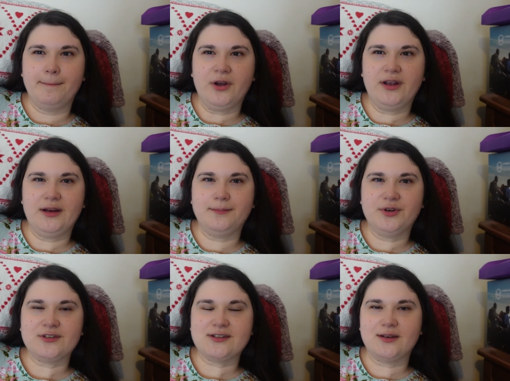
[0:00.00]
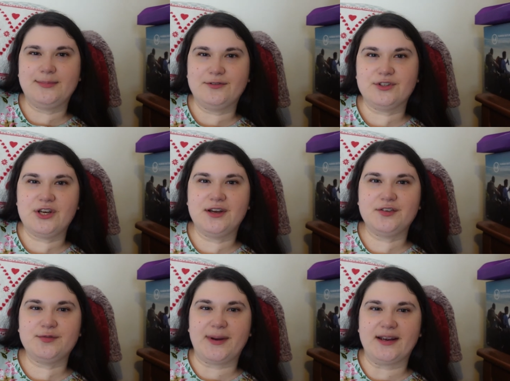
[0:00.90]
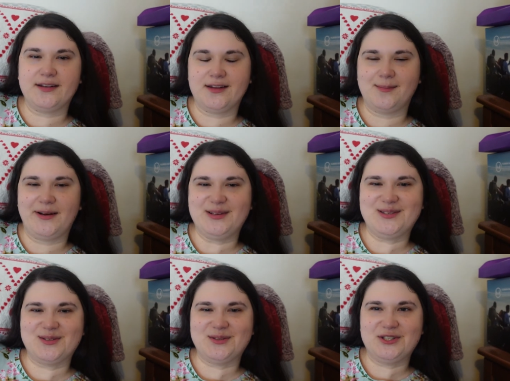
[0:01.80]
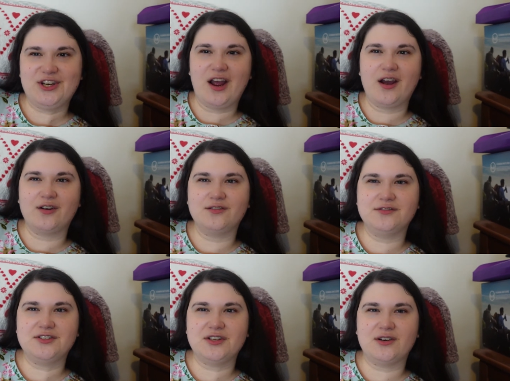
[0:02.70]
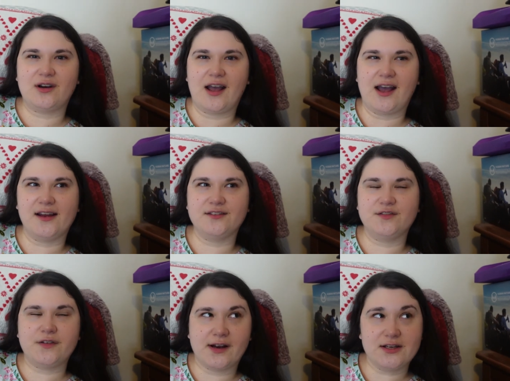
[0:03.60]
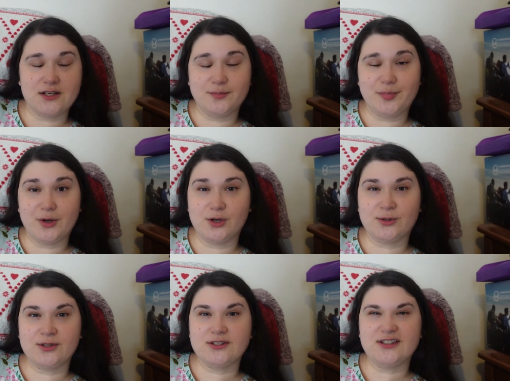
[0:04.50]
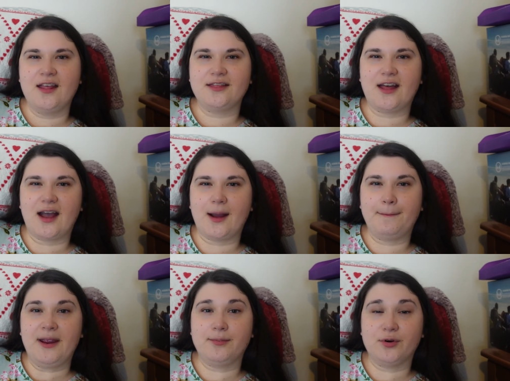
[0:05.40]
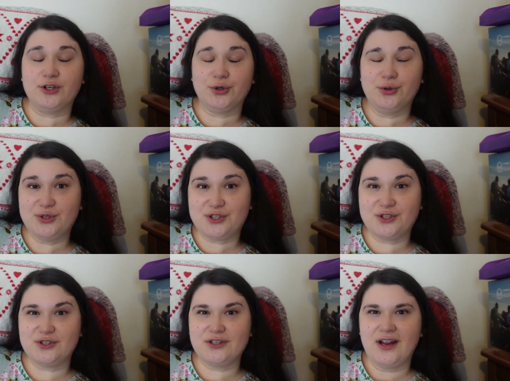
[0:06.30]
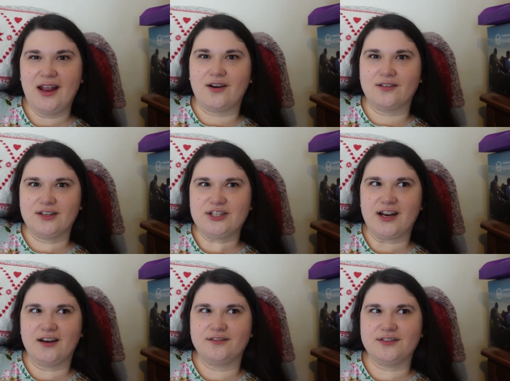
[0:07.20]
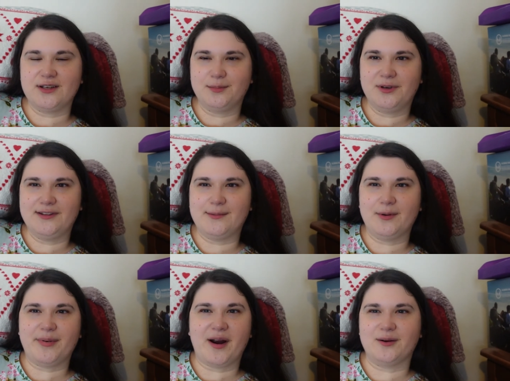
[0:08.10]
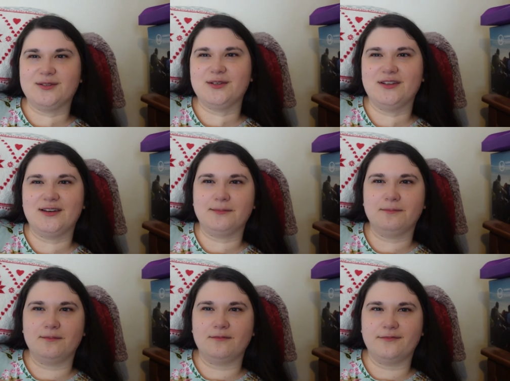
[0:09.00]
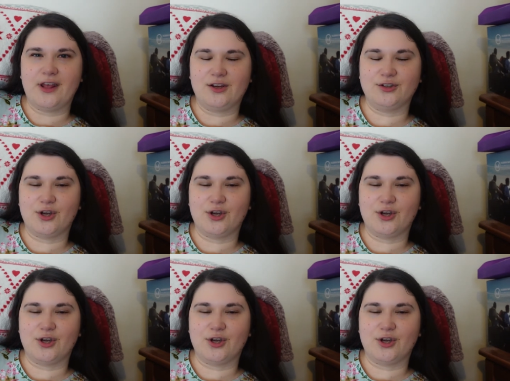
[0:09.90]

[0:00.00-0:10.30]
books that had been returned back in their places on the shelves, and finding books that people had ordered on the shelves and putting them in a pile so that they could